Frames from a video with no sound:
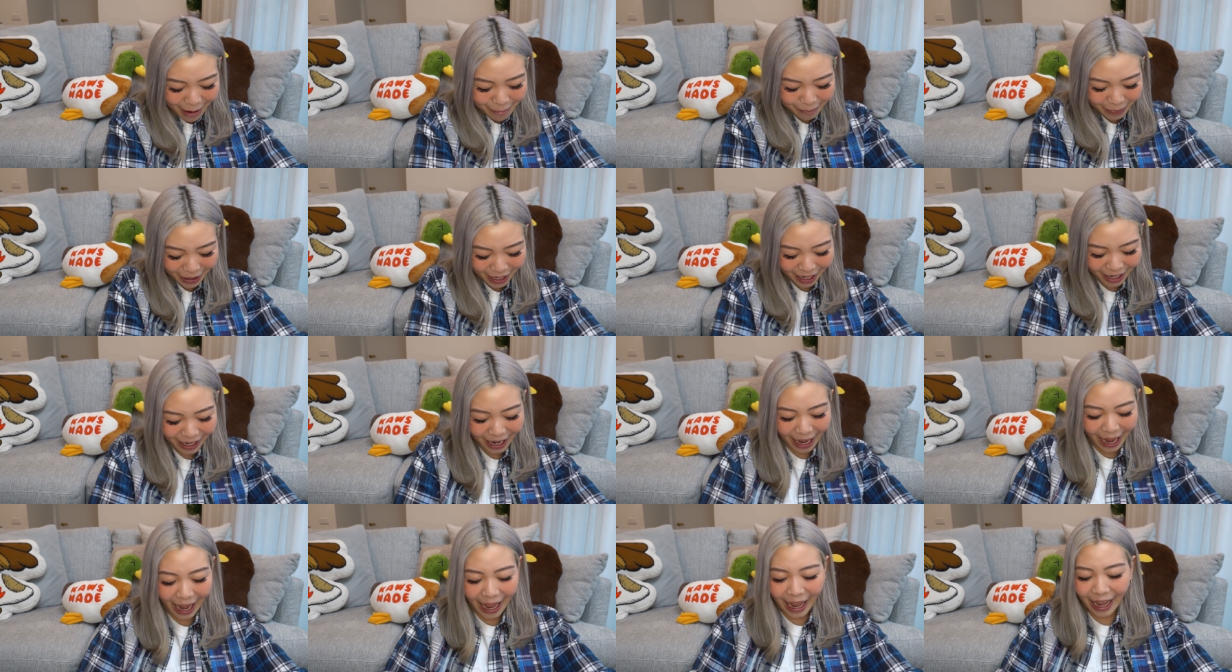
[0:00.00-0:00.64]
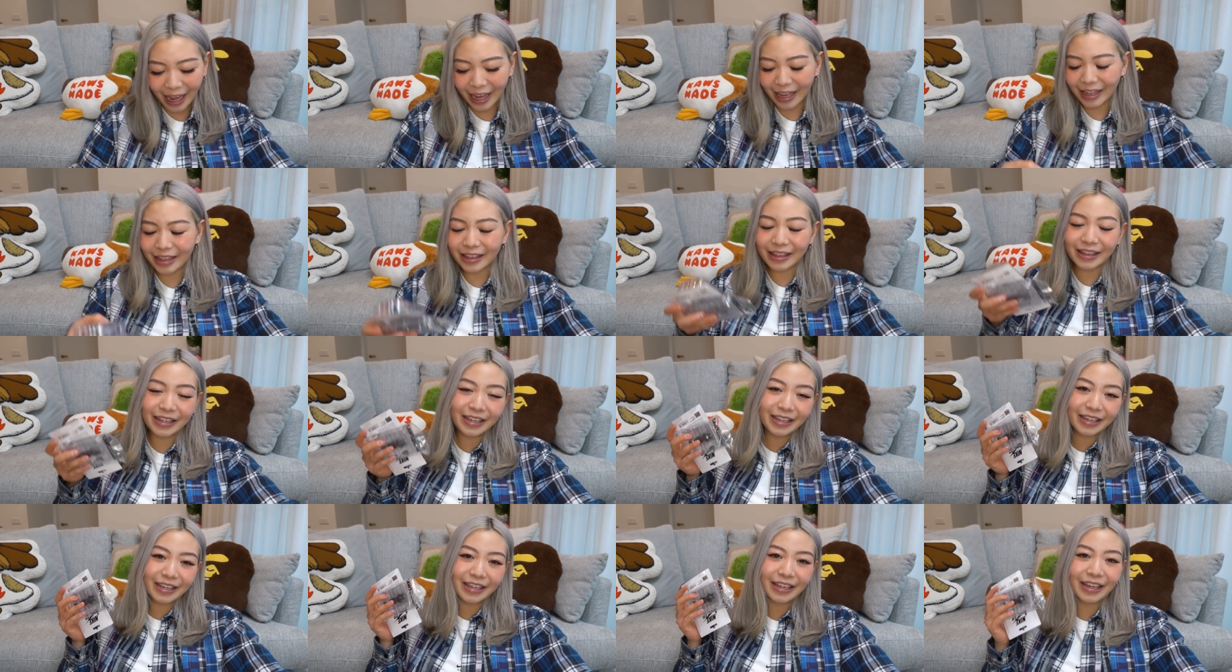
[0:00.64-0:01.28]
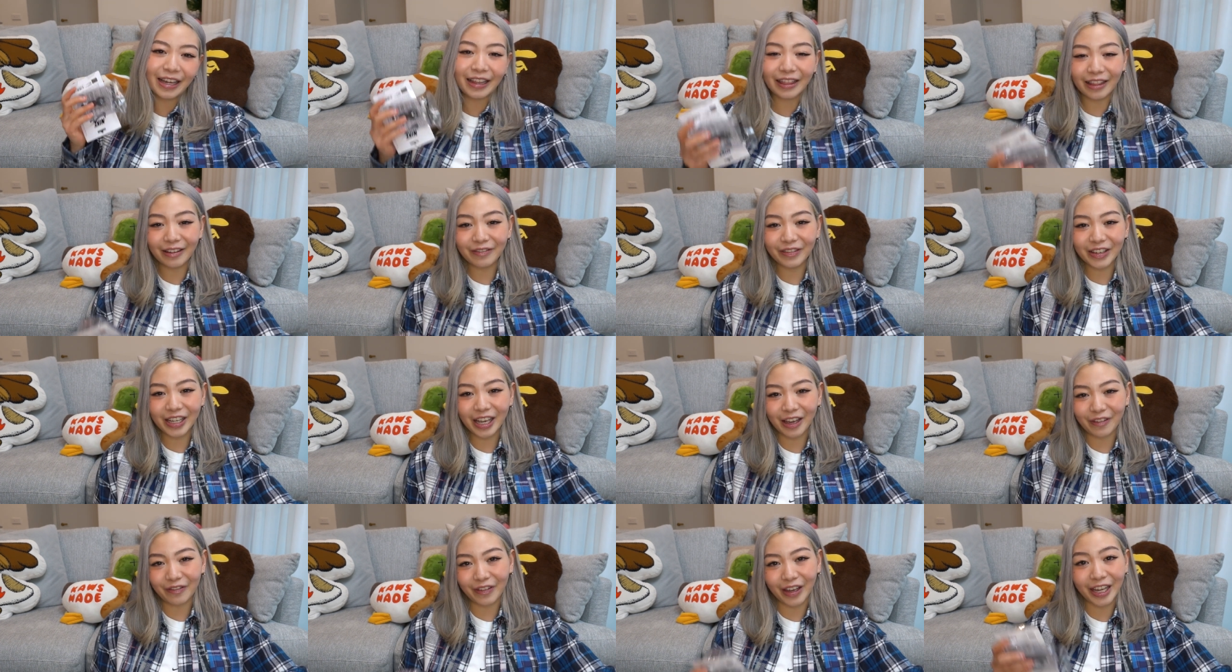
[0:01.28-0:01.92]
But at the Lovey
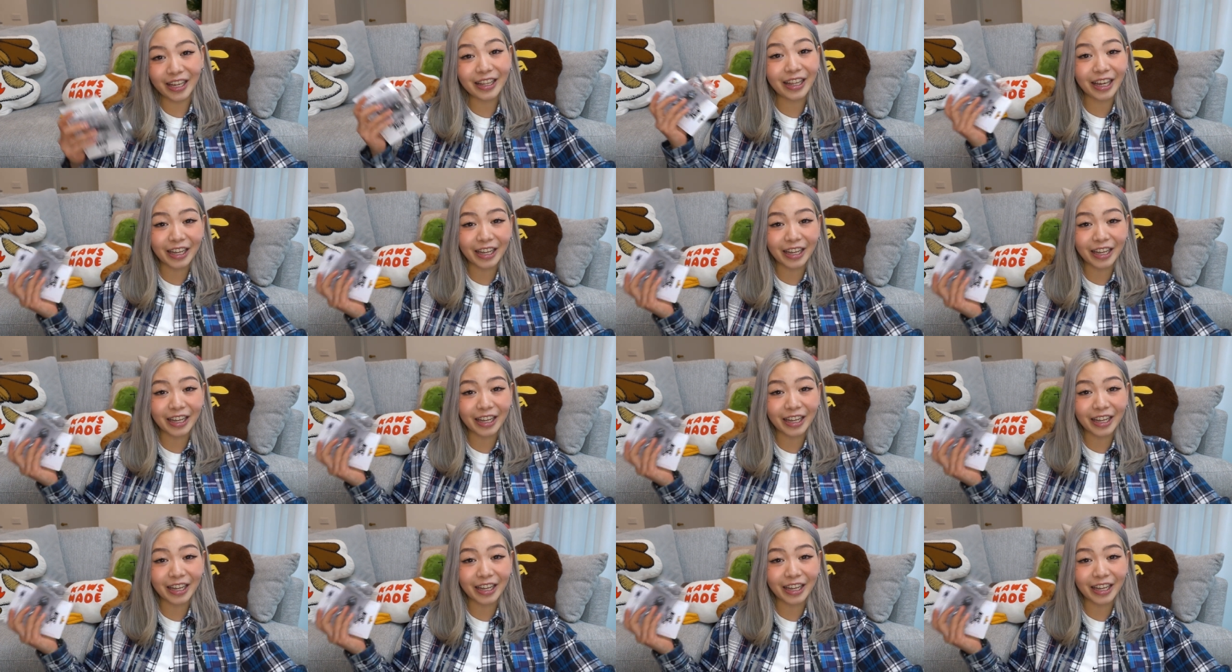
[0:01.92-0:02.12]
Cafe,